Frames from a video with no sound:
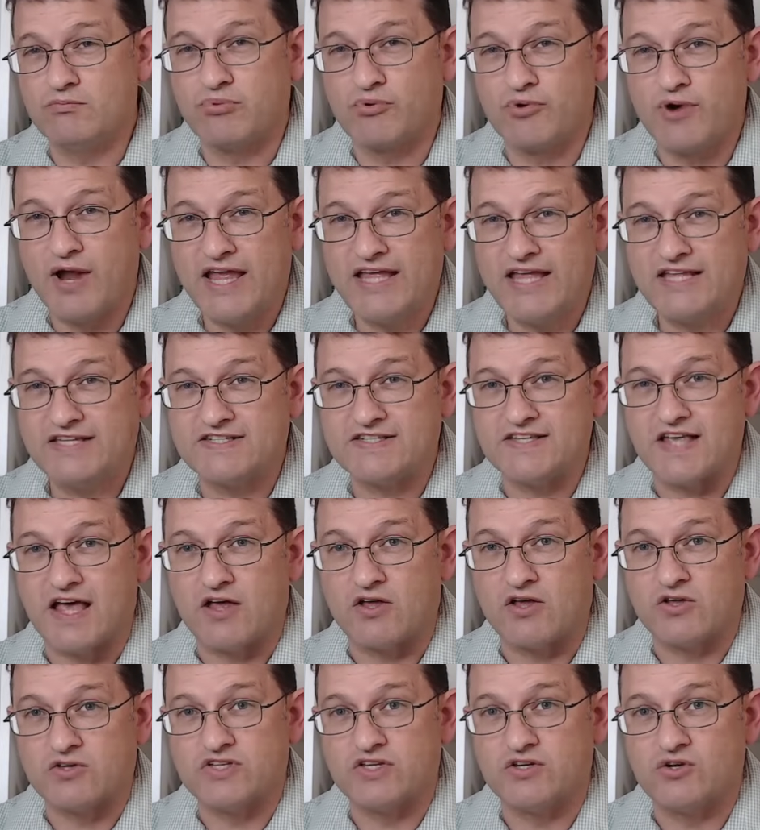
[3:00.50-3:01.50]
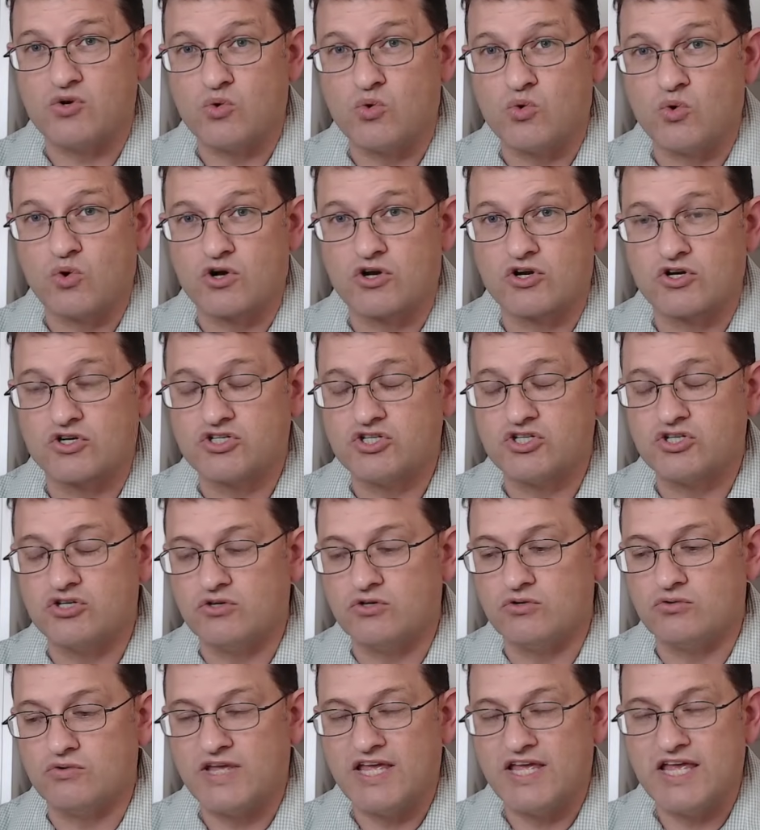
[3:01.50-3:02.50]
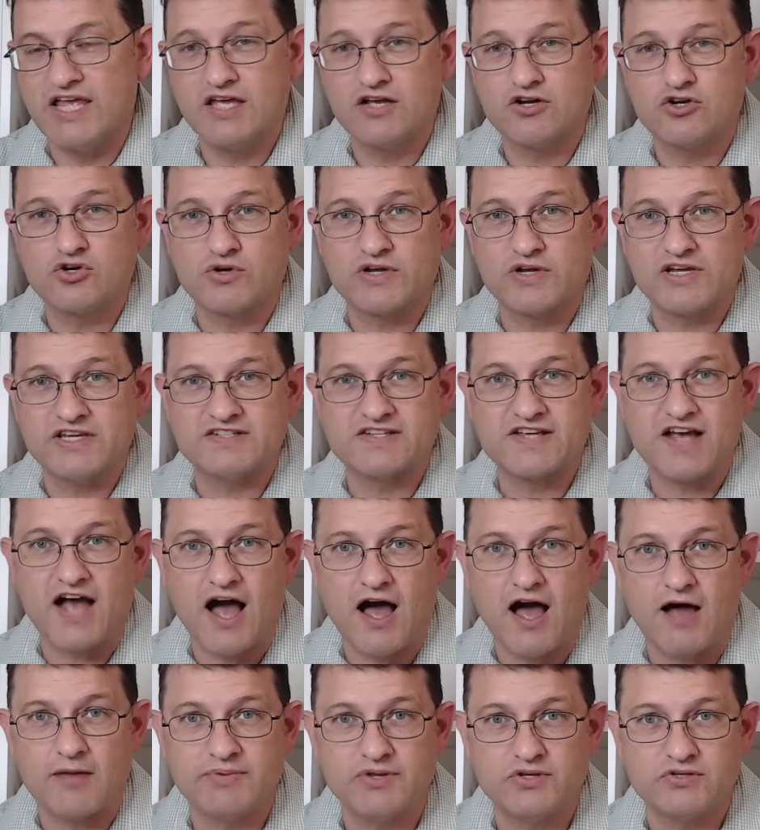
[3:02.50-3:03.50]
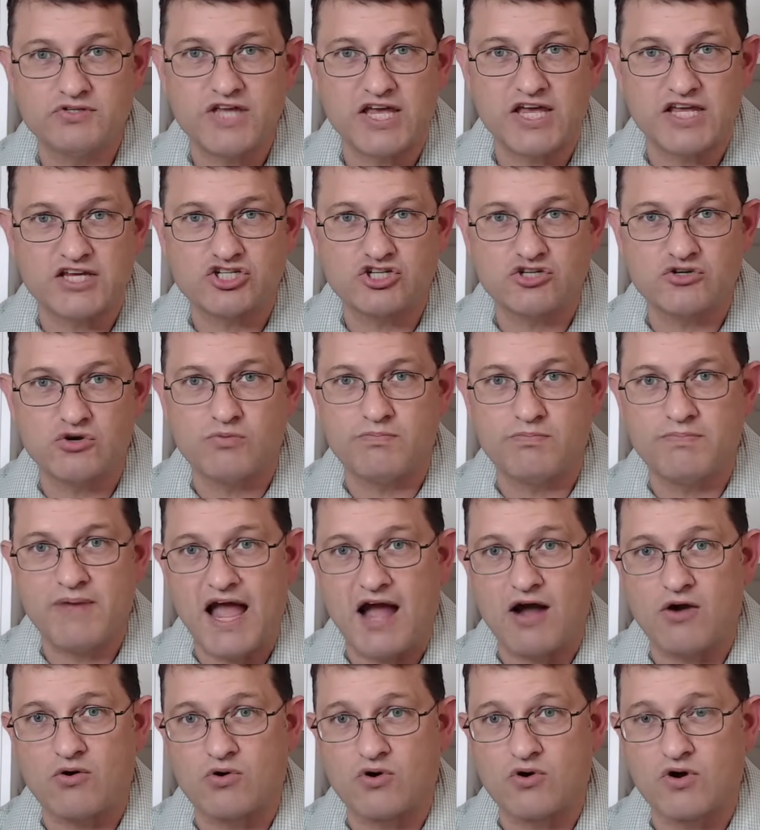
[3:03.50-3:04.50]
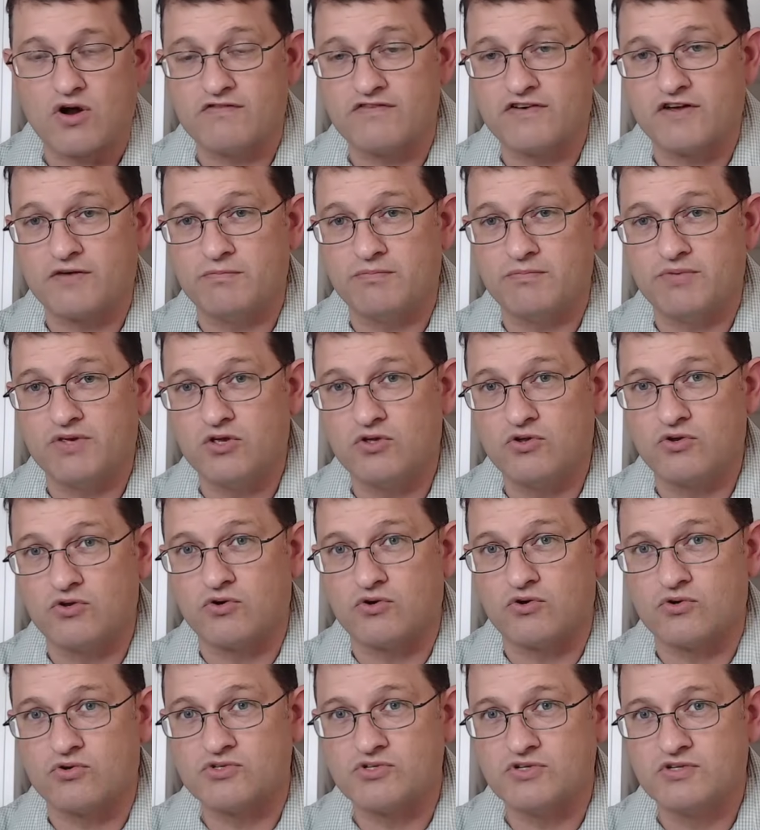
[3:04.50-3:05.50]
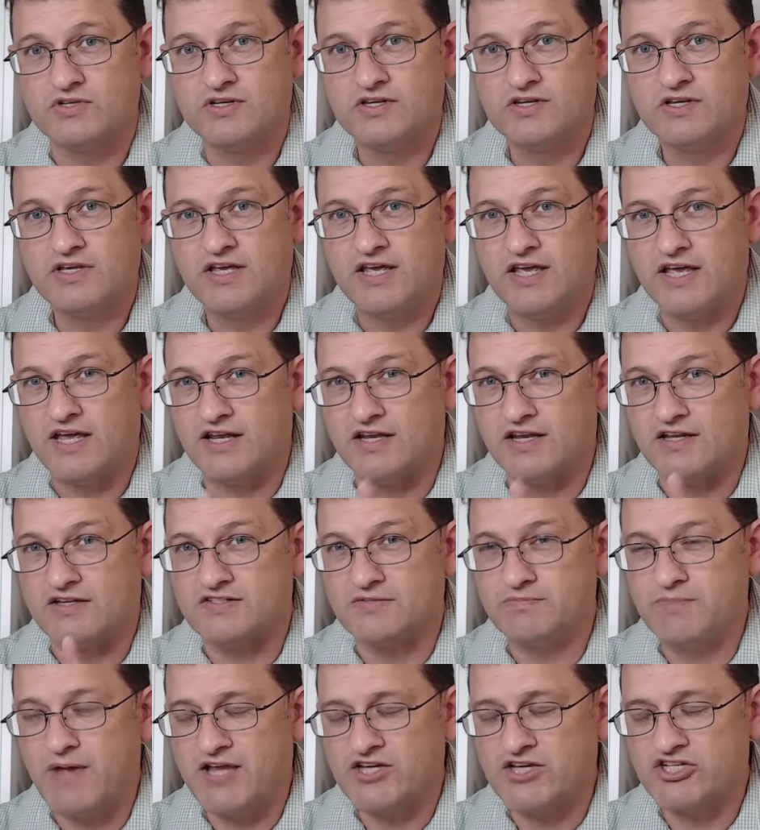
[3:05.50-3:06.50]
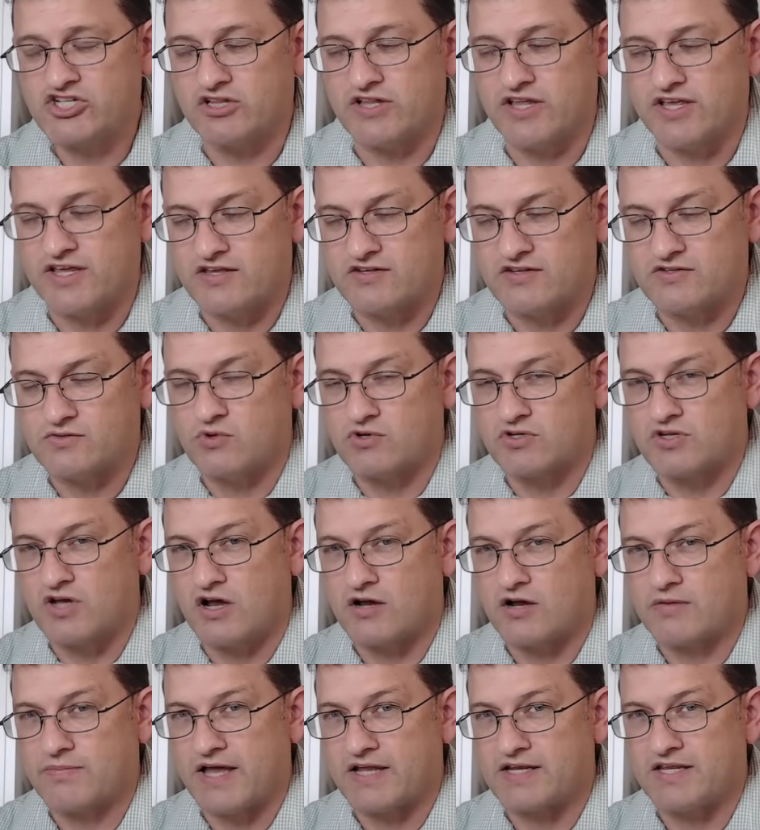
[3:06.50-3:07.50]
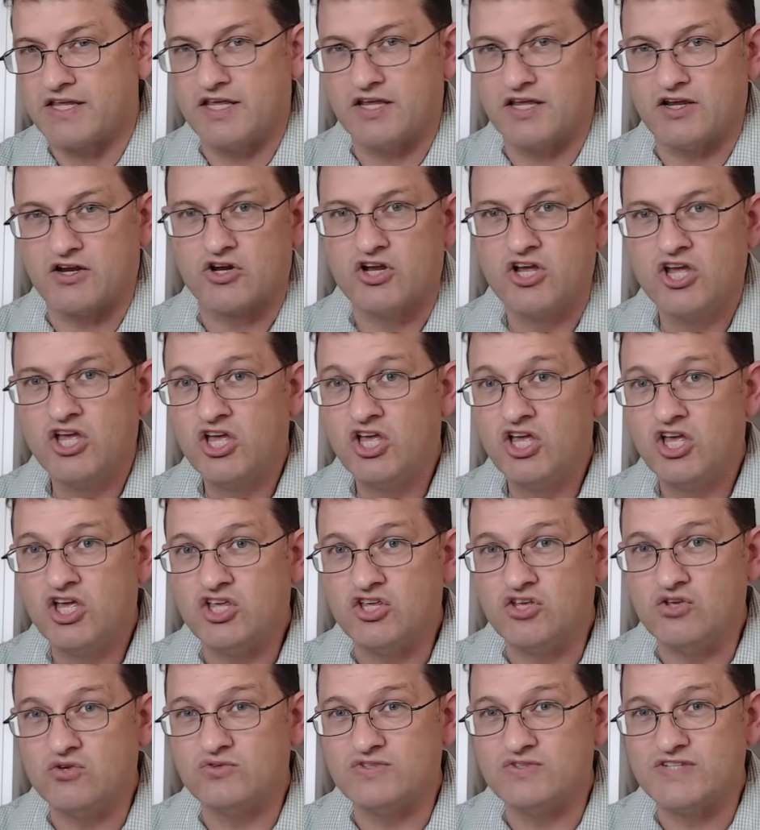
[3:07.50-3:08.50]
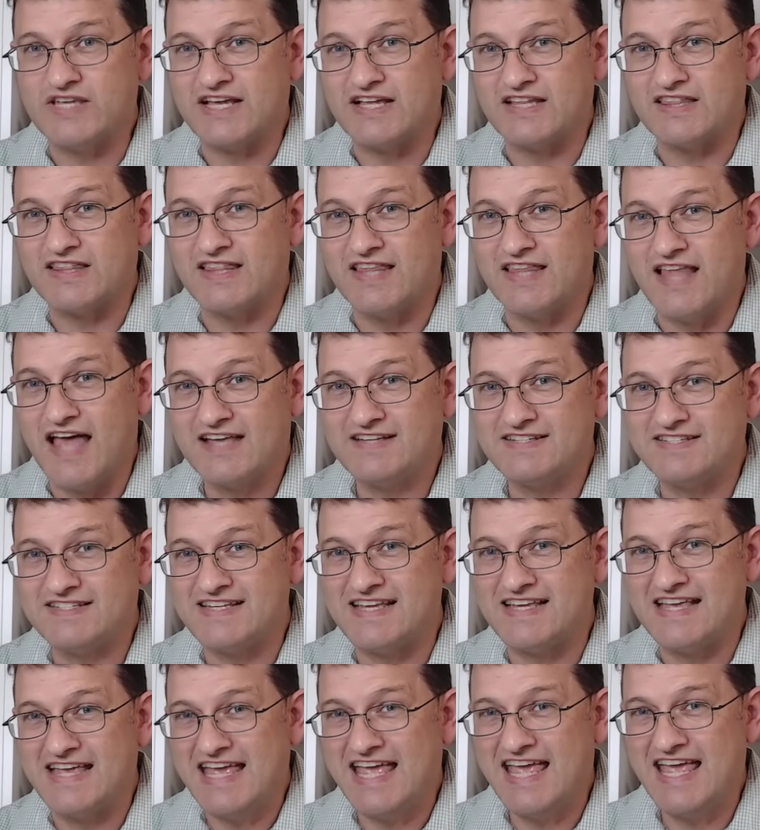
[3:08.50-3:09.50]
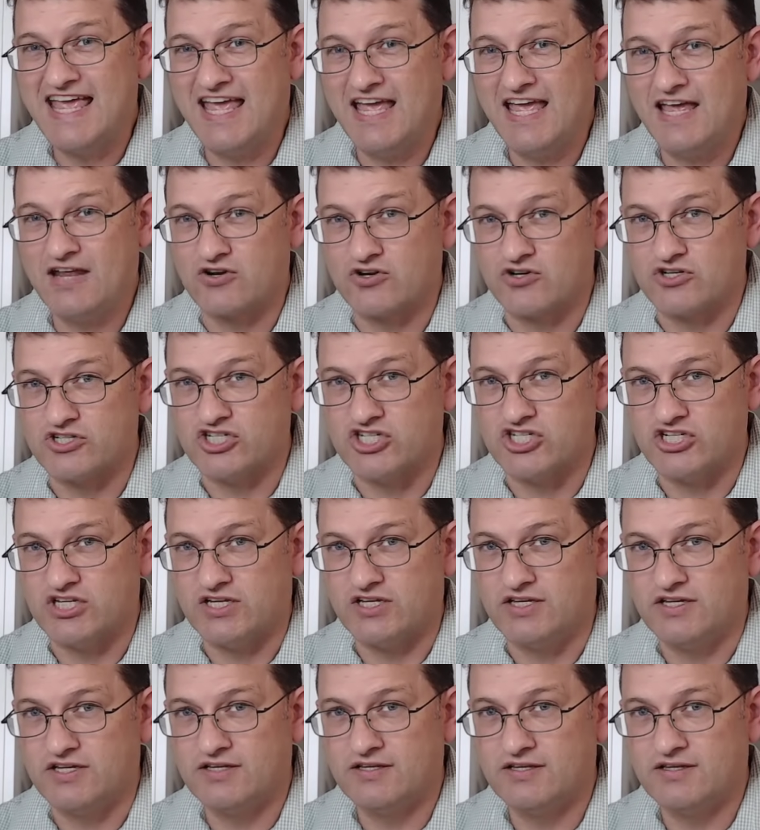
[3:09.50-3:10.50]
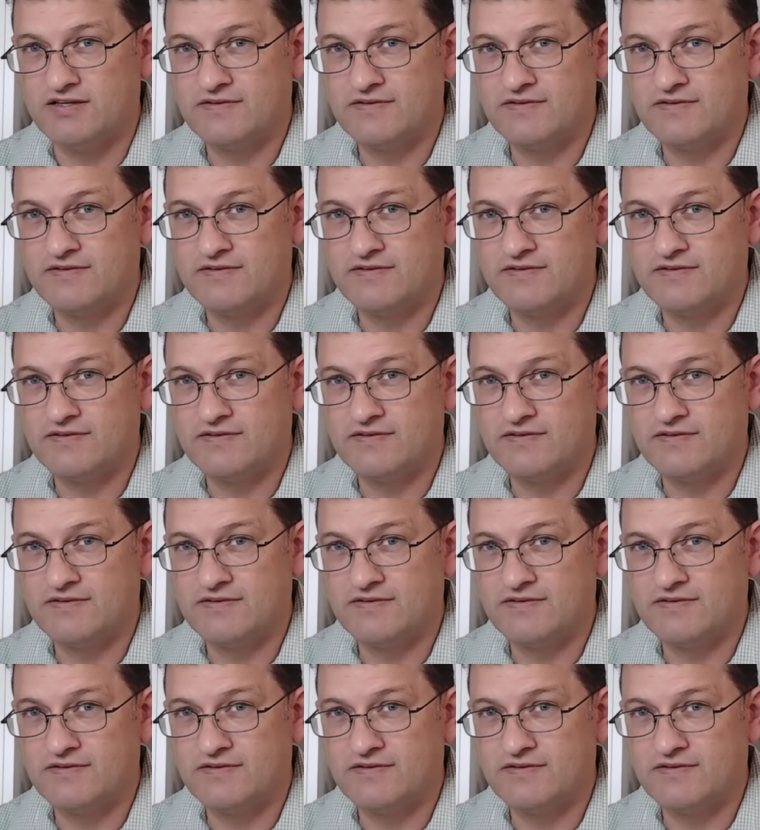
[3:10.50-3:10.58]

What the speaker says: brain cells in order to increase computational power of computers, and especially, as we'll talk about here, using less energy.